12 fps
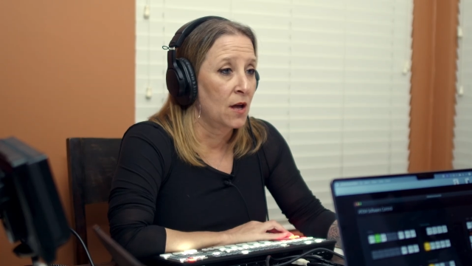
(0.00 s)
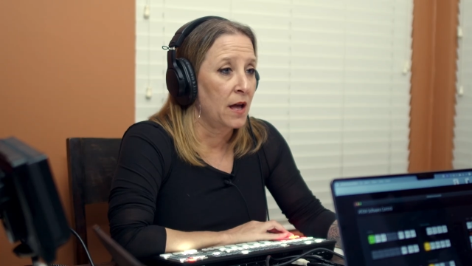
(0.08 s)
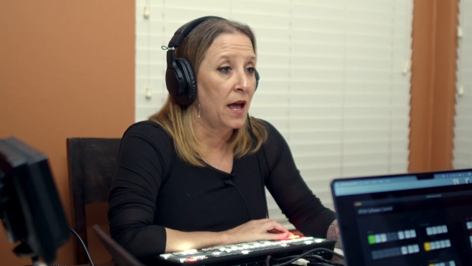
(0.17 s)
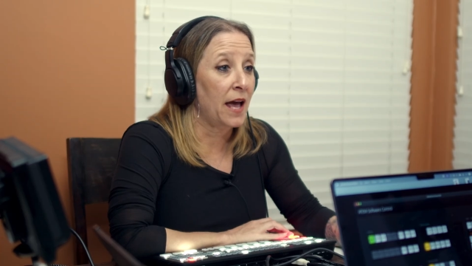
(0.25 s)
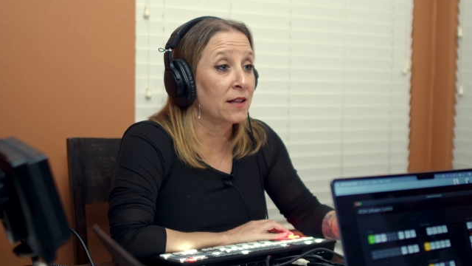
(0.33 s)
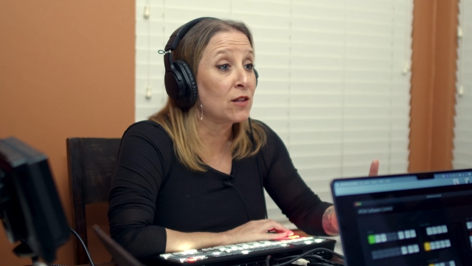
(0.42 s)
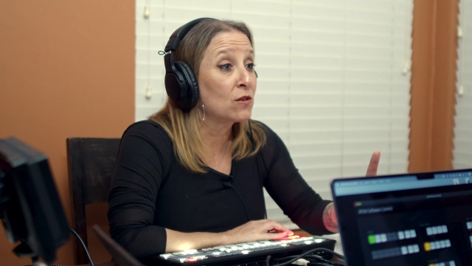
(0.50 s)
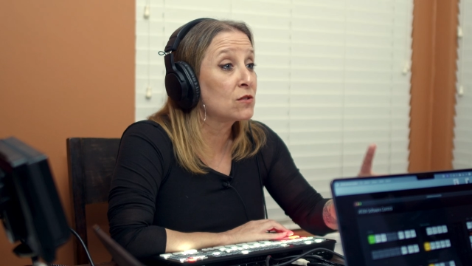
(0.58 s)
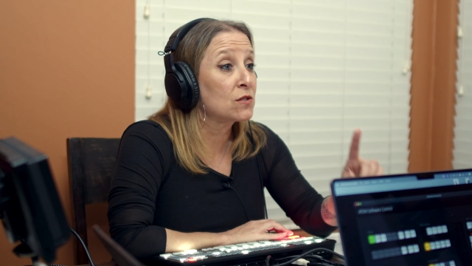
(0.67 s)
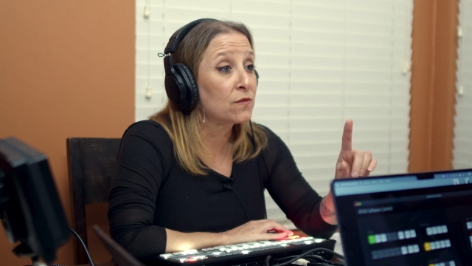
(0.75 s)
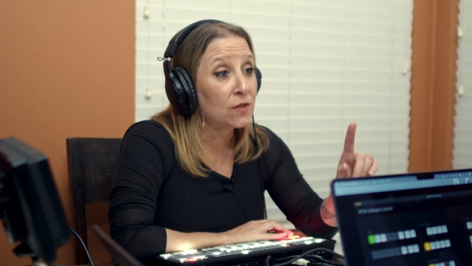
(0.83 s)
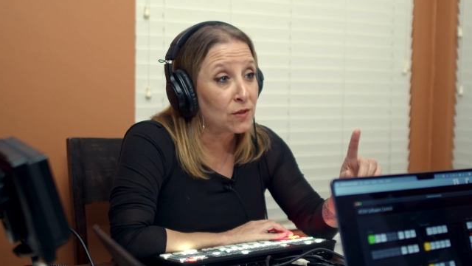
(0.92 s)
And
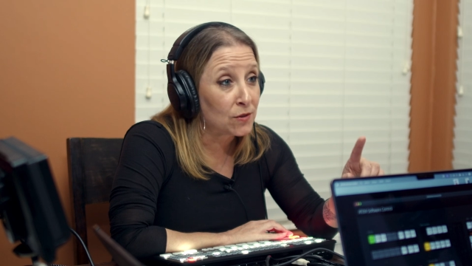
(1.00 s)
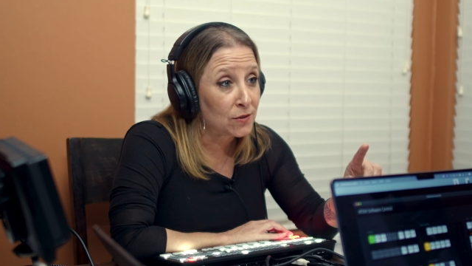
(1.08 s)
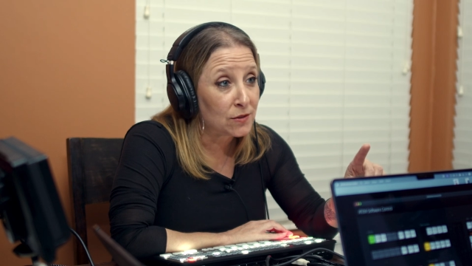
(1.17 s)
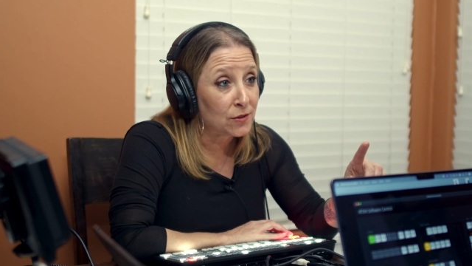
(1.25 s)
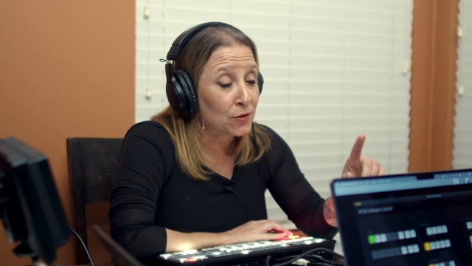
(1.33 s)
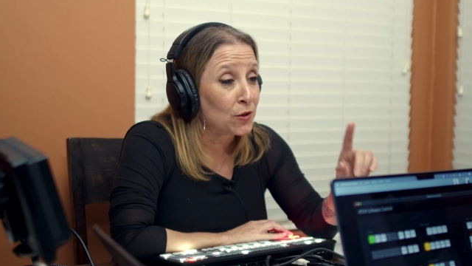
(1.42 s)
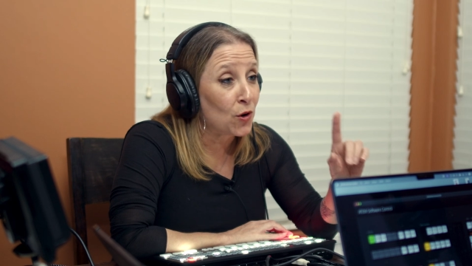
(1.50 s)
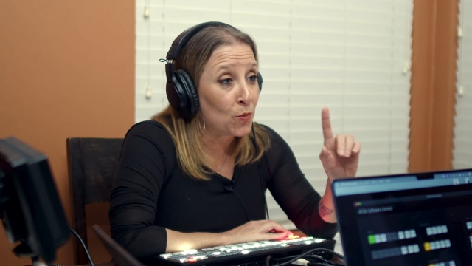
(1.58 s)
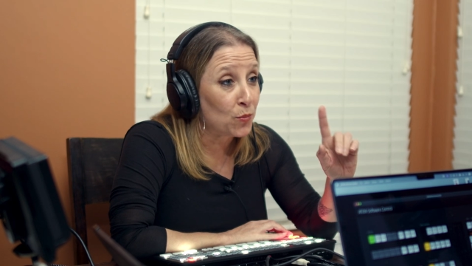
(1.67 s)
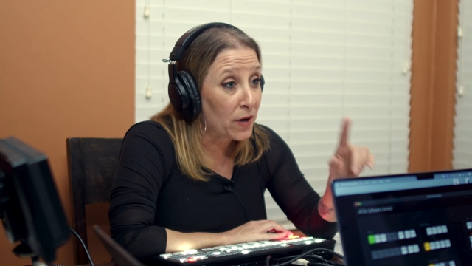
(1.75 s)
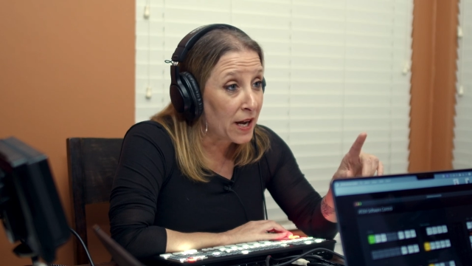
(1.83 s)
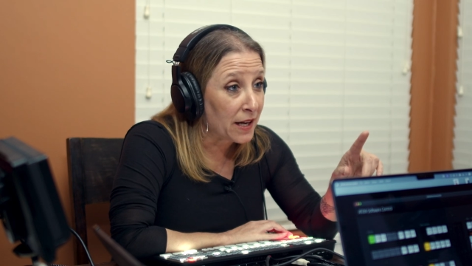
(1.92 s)
those of you who know
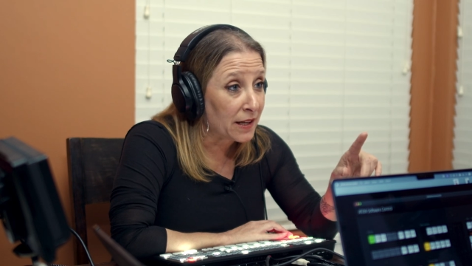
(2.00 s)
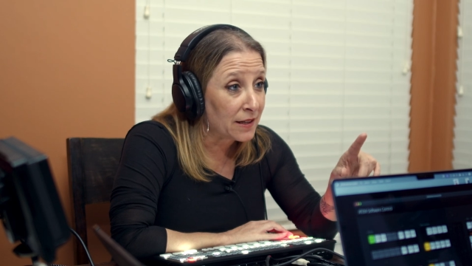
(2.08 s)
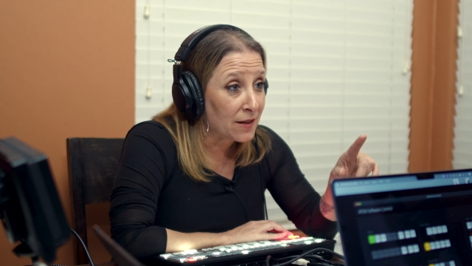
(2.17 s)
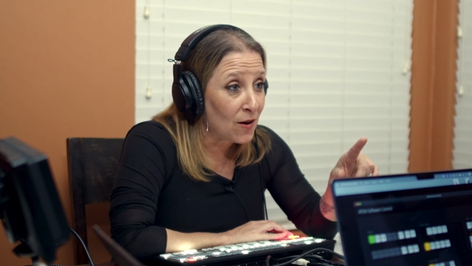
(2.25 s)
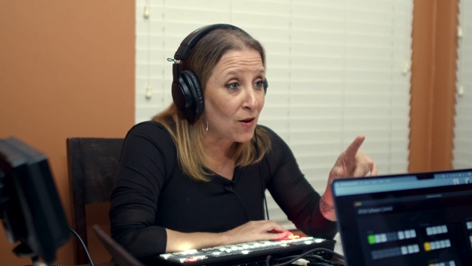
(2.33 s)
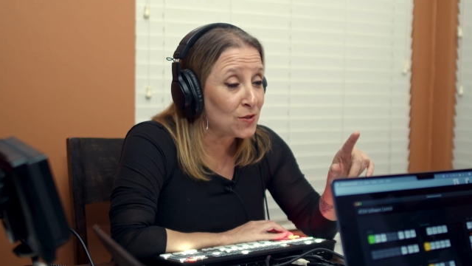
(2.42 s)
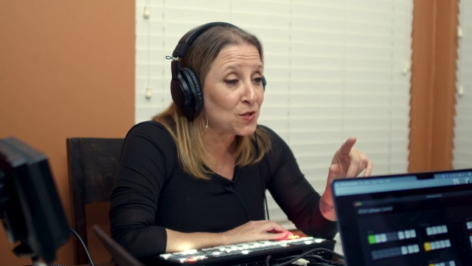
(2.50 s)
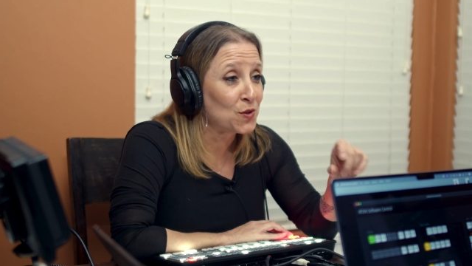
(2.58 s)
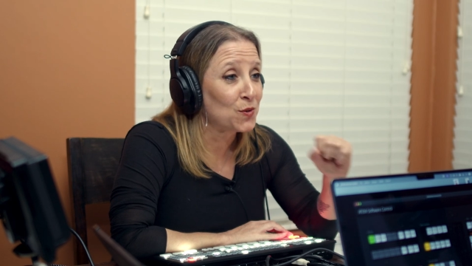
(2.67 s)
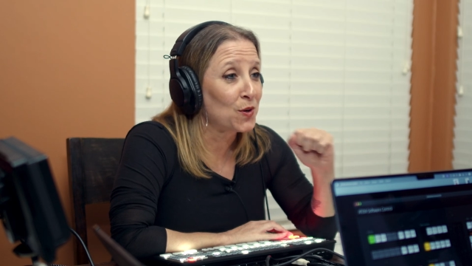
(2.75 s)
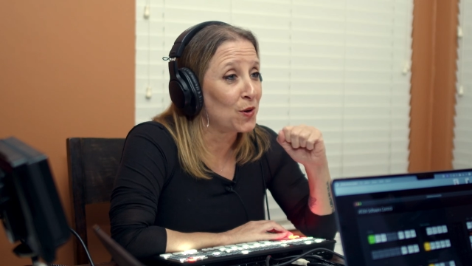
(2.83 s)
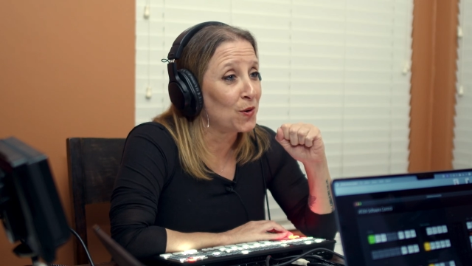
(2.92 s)
Brett
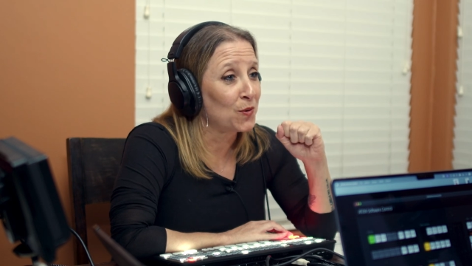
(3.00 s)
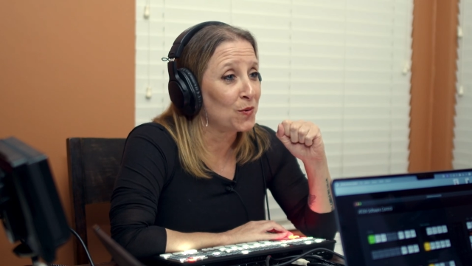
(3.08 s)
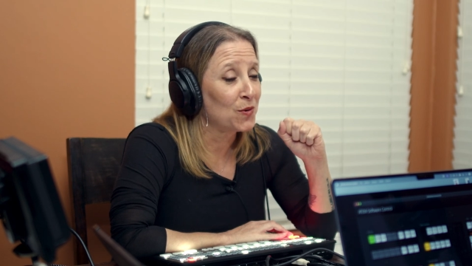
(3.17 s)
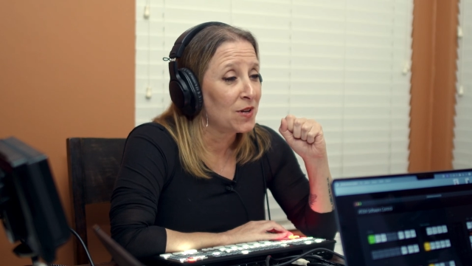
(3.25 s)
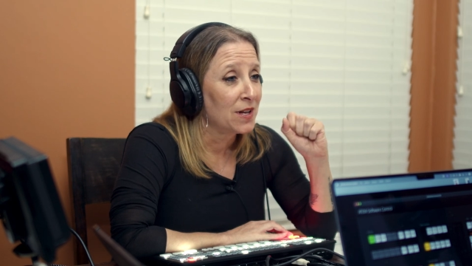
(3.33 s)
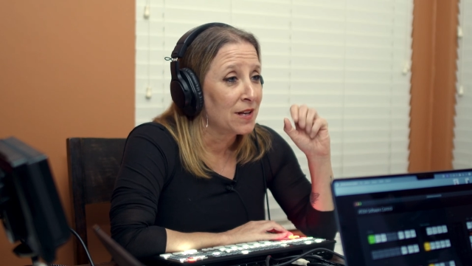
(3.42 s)
also know